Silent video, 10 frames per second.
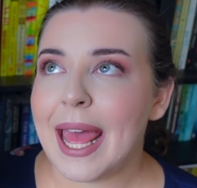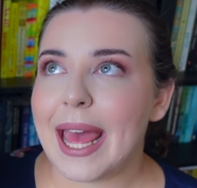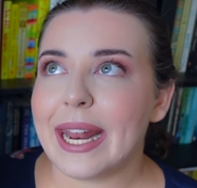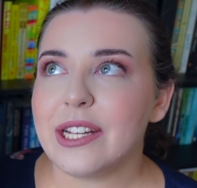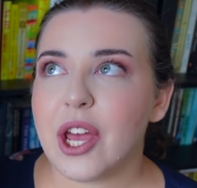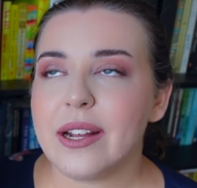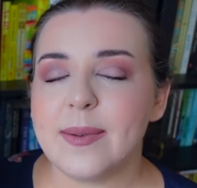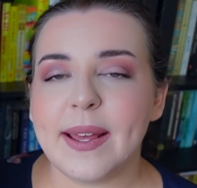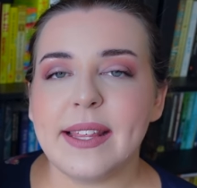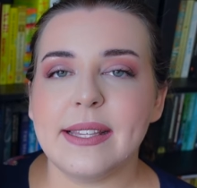And I talked
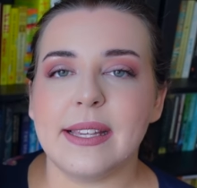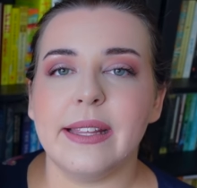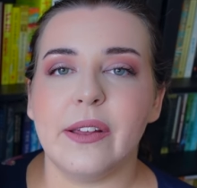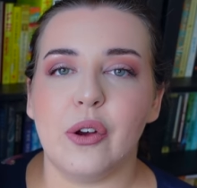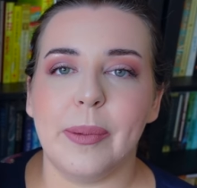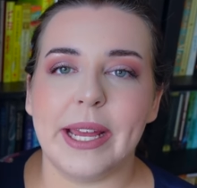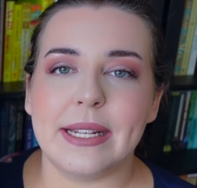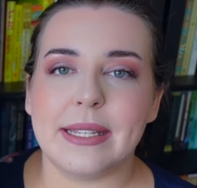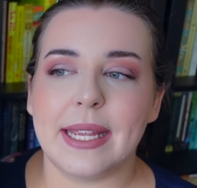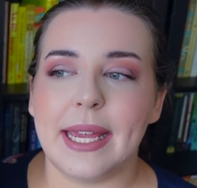about this a little
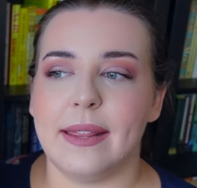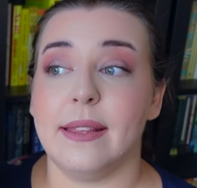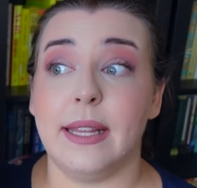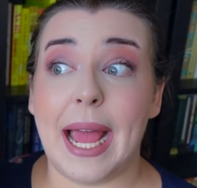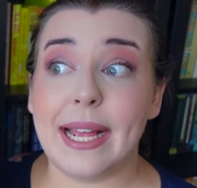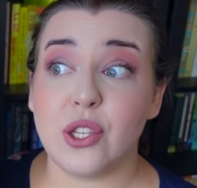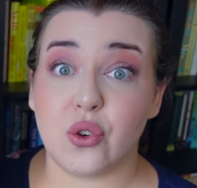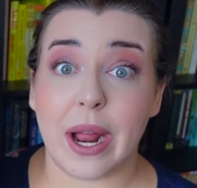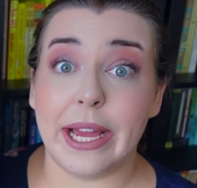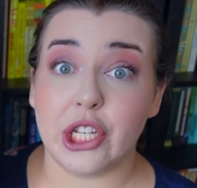bit in the last
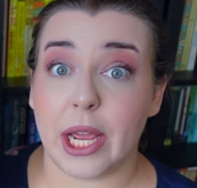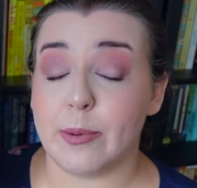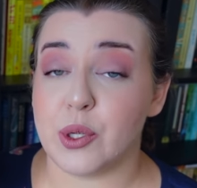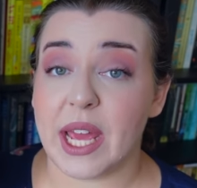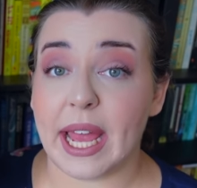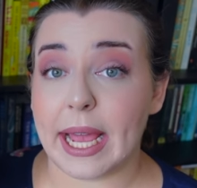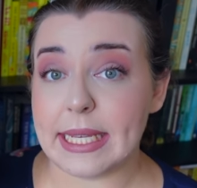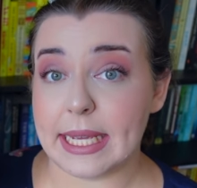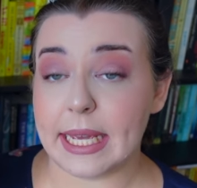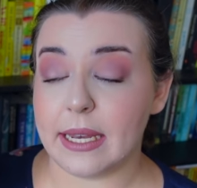try a chapter tag I
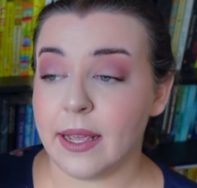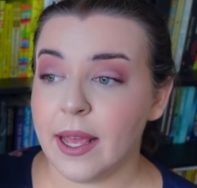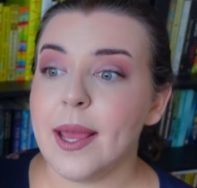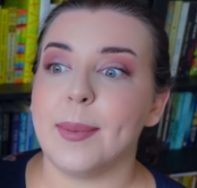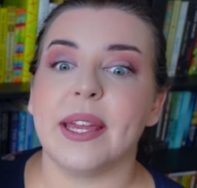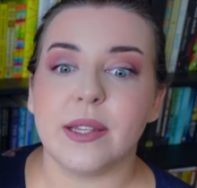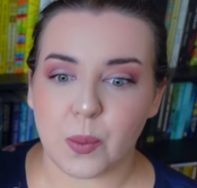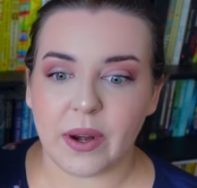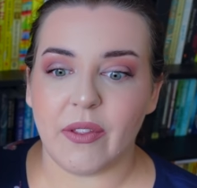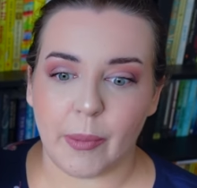did because
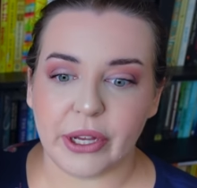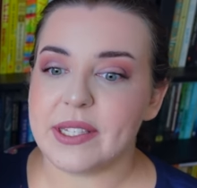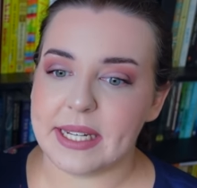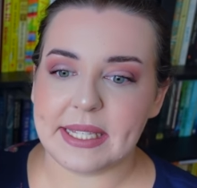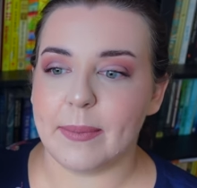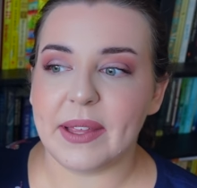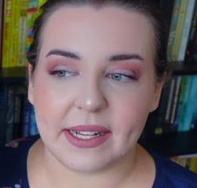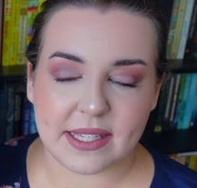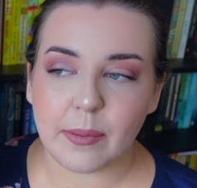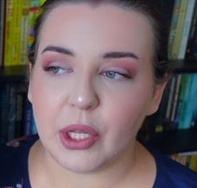one of the books did
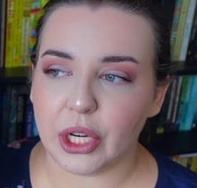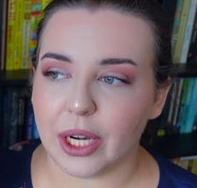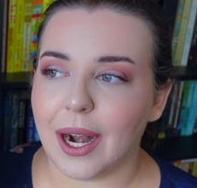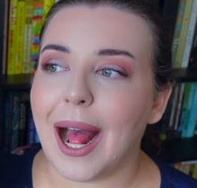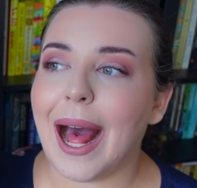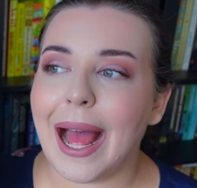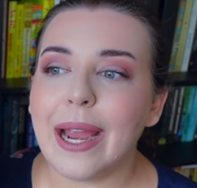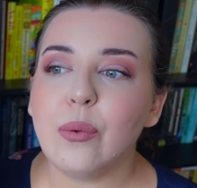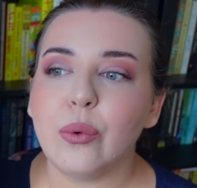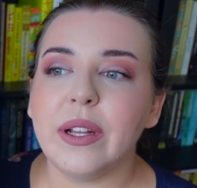something similar.
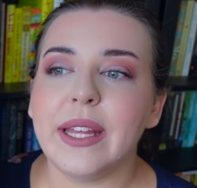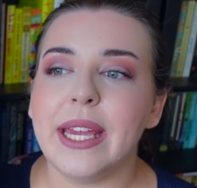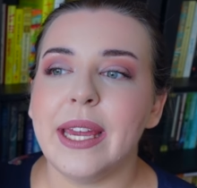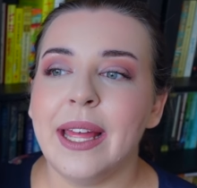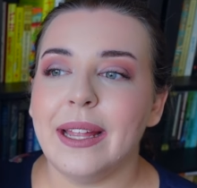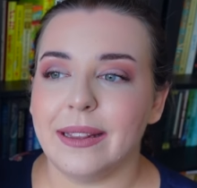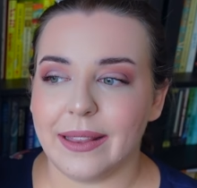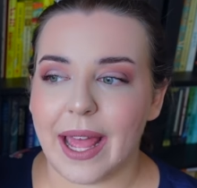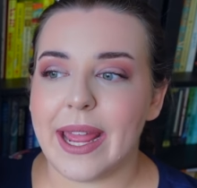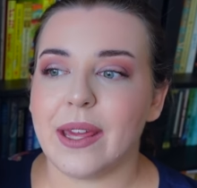I really
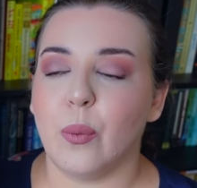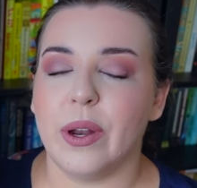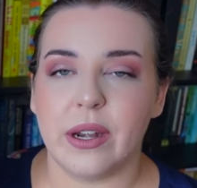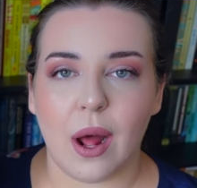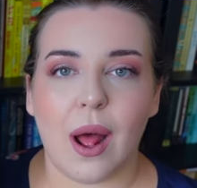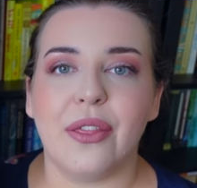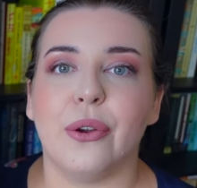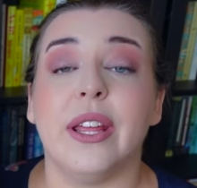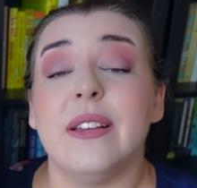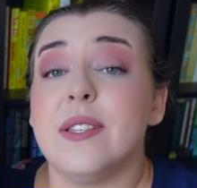like when an
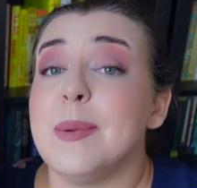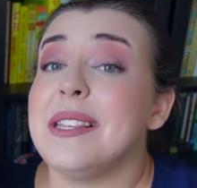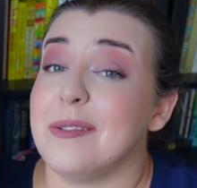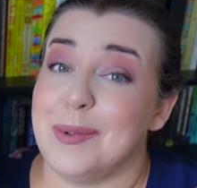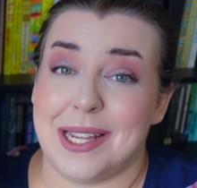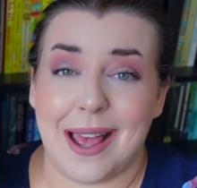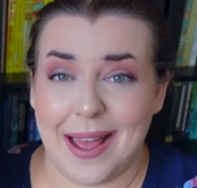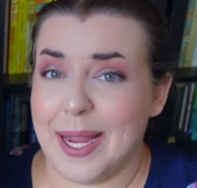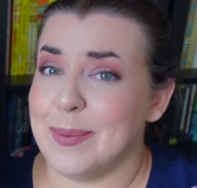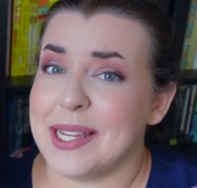author gives me some
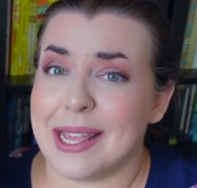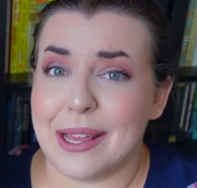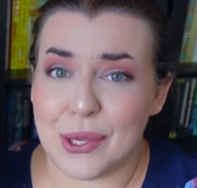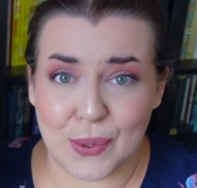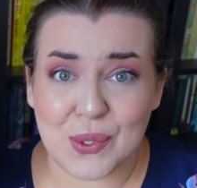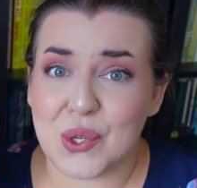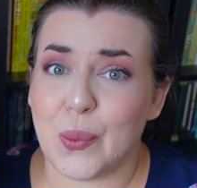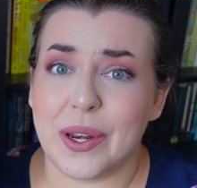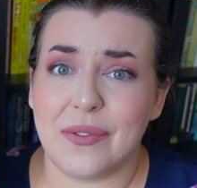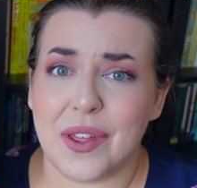time to get used to
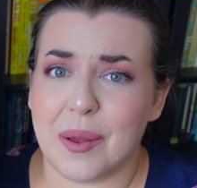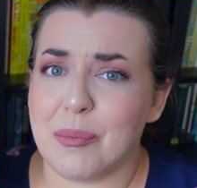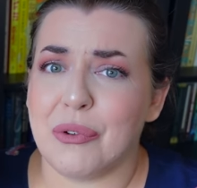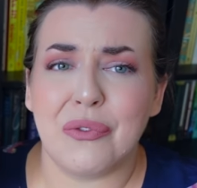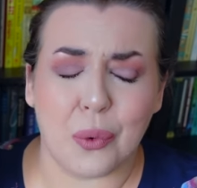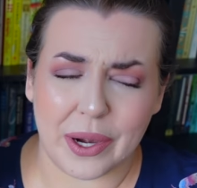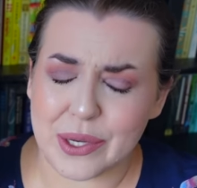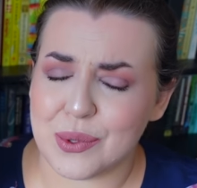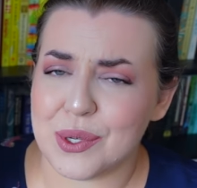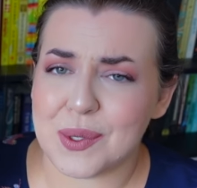one of them before
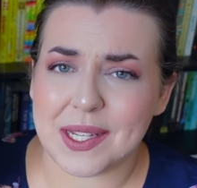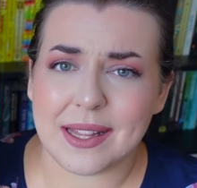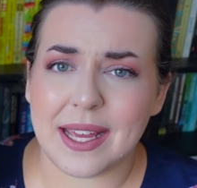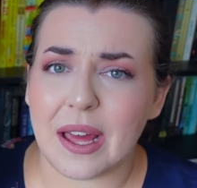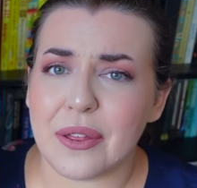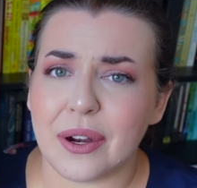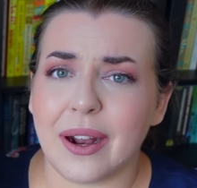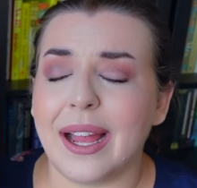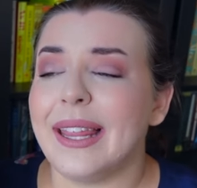introducing the other.